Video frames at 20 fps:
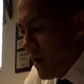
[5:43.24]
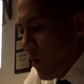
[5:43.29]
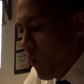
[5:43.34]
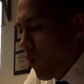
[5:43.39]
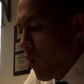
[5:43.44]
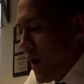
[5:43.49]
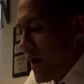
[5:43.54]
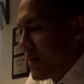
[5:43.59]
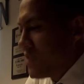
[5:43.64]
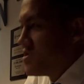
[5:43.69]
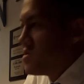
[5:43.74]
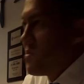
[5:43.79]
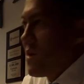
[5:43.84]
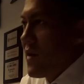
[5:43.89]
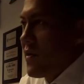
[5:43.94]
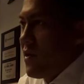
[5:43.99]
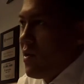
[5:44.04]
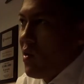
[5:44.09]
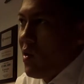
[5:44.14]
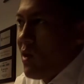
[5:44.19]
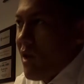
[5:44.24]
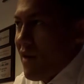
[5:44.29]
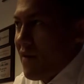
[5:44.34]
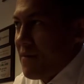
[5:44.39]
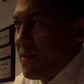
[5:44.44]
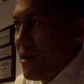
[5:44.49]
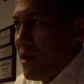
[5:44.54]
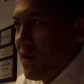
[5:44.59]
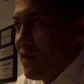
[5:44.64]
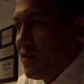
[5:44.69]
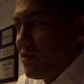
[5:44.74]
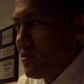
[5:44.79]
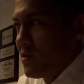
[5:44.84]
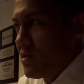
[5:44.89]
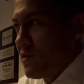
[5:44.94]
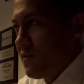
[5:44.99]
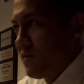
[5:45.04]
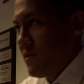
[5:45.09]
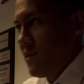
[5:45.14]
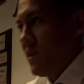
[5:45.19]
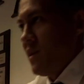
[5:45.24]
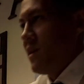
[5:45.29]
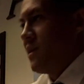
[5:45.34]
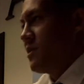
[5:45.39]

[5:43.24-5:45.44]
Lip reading: And why did you buy the whole life policy? Was it for the